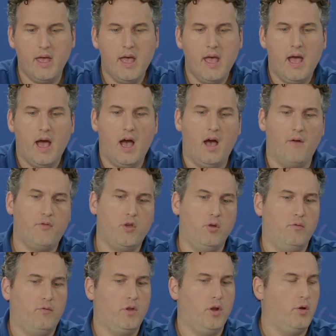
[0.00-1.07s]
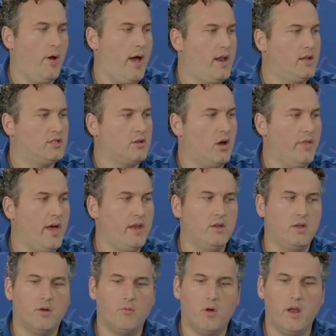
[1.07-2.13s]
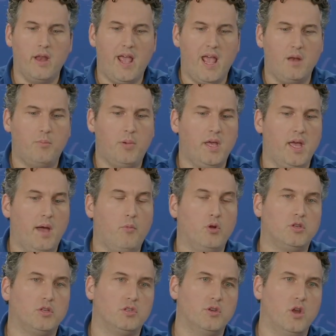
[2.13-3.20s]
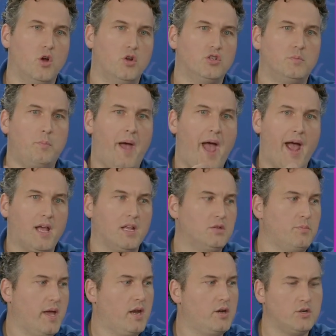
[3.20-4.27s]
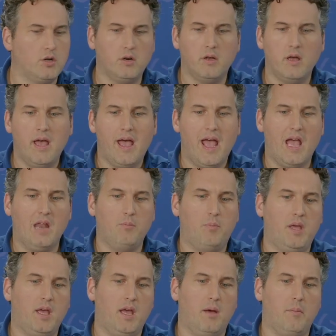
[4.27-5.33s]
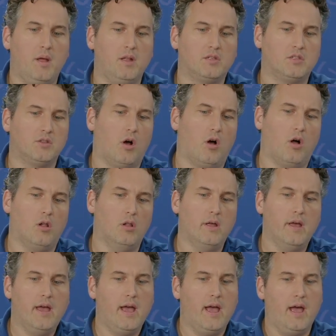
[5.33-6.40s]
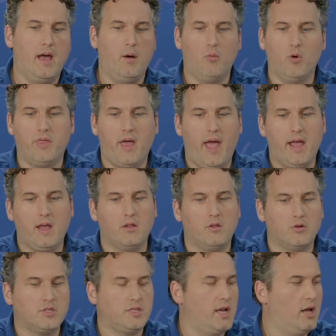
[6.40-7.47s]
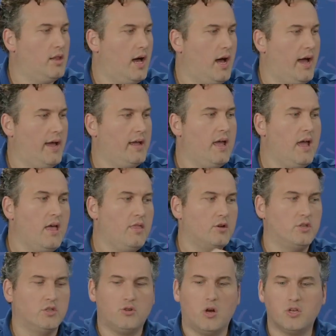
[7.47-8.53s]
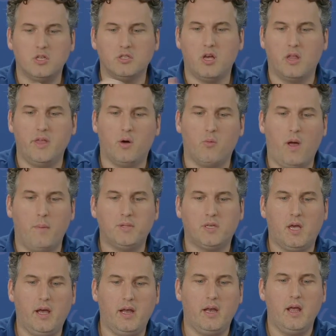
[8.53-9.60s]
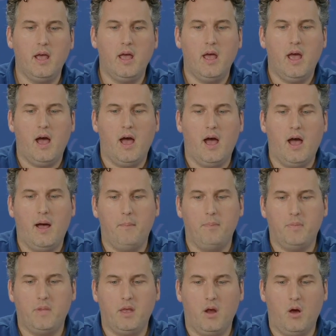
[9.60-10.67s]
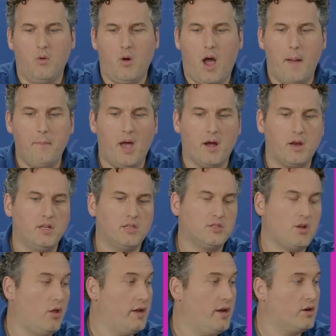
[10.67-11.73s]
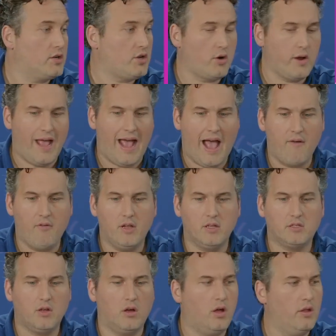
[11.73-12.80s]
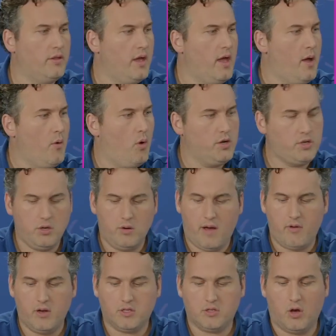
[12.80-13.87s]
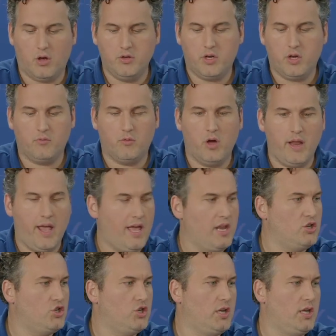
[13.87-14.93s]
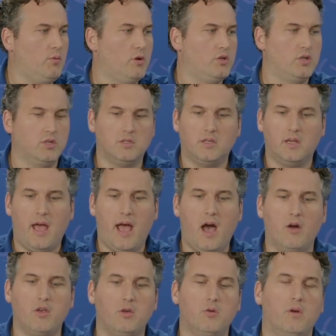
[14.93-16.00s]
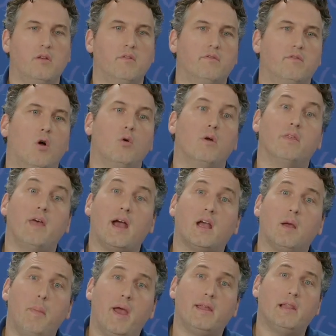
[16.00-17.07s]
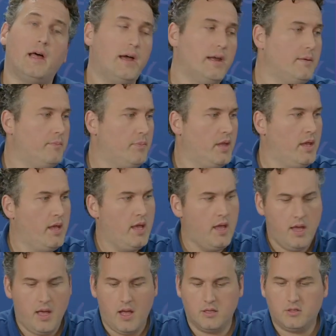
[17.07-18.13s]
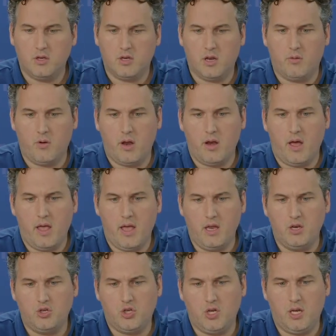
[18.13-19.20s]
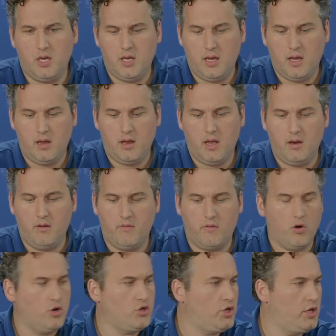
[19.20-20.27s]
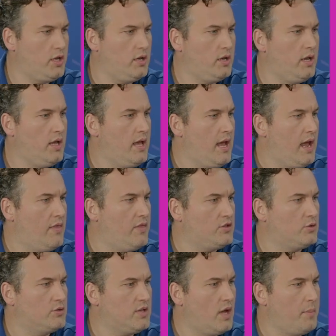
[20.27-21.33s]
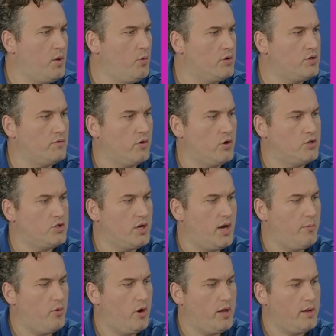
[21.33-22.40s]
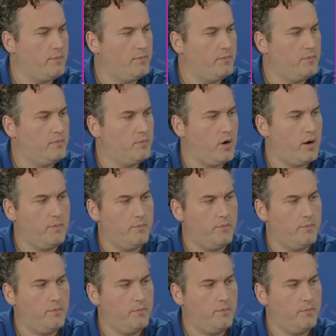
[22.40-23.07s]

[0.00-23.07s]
If you don't know how to install that, you can run npm, which is Node's package manager, npm install with Angular CLI. There's instructions on their website. I'm not going to install it here because I already have it installed. Once you have it installed, you can run ng, which is how you invoke that command line. And so you can run ng in version, and this will tell me which version I'm running, right?